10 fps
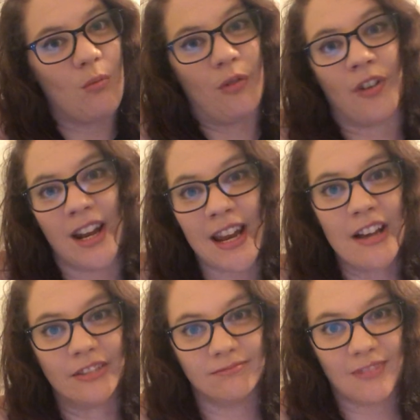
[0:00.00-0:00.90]
We'll find
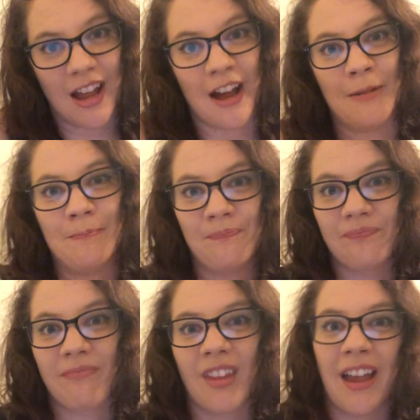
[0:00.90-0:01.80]
out.
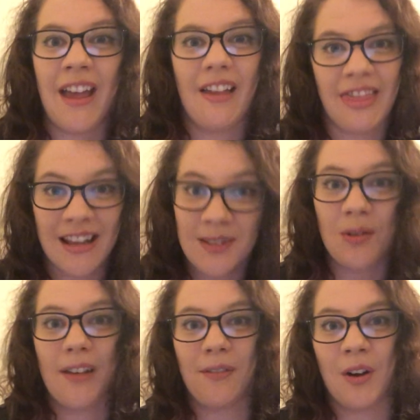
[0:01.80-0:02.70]
Okay, that's
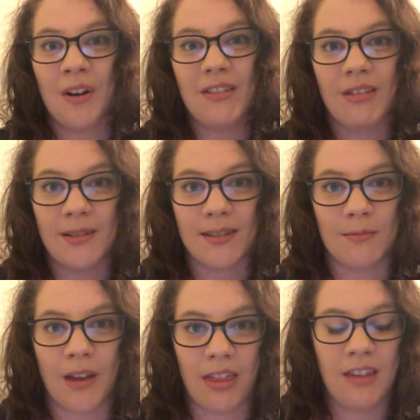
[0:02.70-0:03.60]
all I've got. Those are
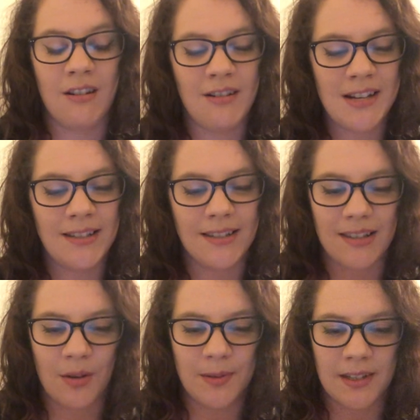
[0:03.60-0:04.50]
my theories.
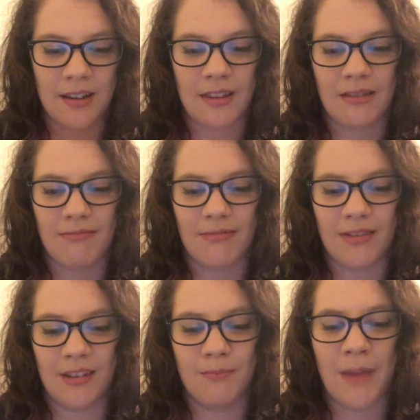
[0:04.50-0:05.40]
Those are
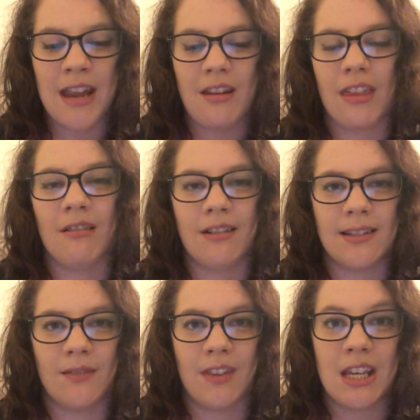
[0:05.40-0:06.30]
the main
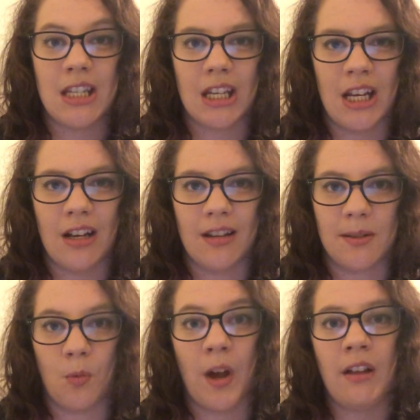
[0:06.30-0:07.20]
theories of the internet
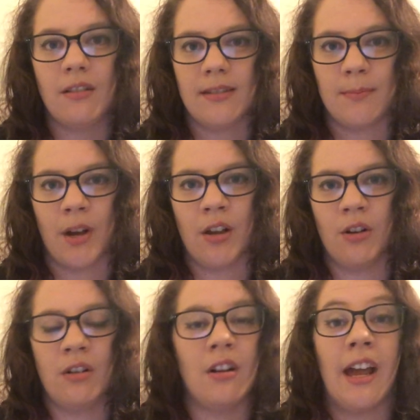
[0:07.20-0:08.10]
as well as
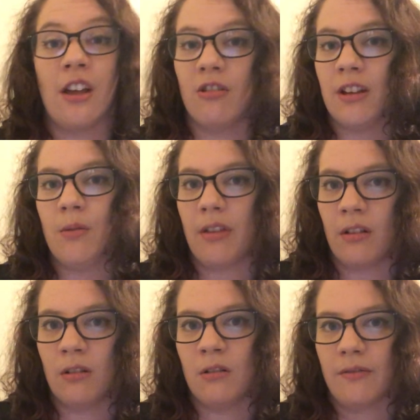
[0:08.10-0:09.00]
my own. I agree with
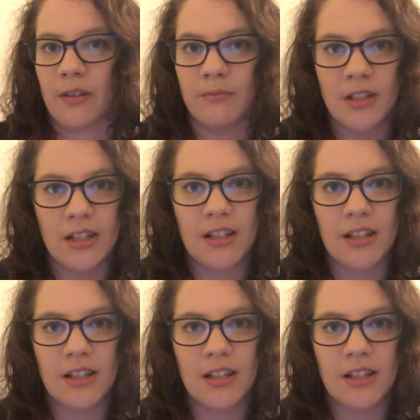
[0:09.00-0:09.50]
all of them.